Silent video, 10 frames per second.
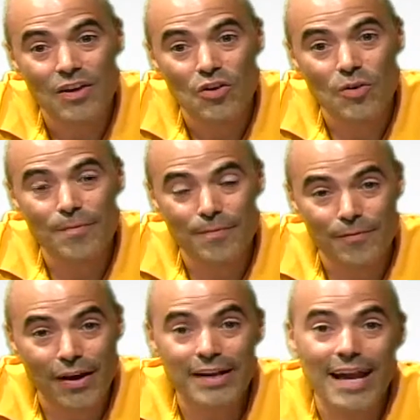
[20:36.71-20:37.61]

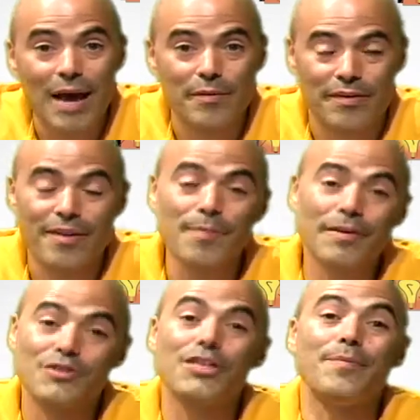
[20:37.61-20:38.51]
right now with a
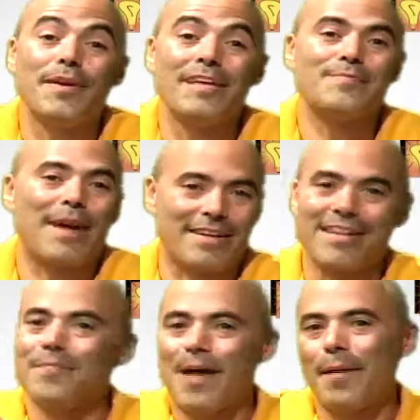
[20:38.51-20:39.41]
typical GPS, back to
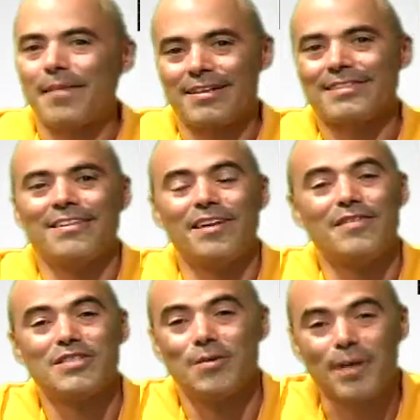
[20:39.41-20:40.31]
that mapping because I love
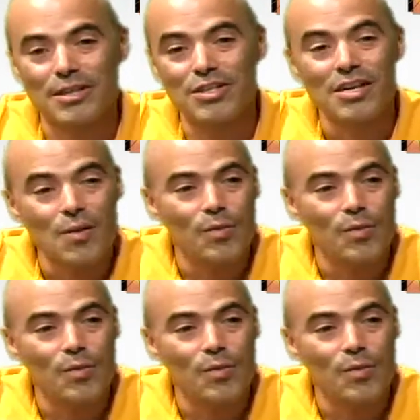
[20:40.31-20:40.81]
it so much,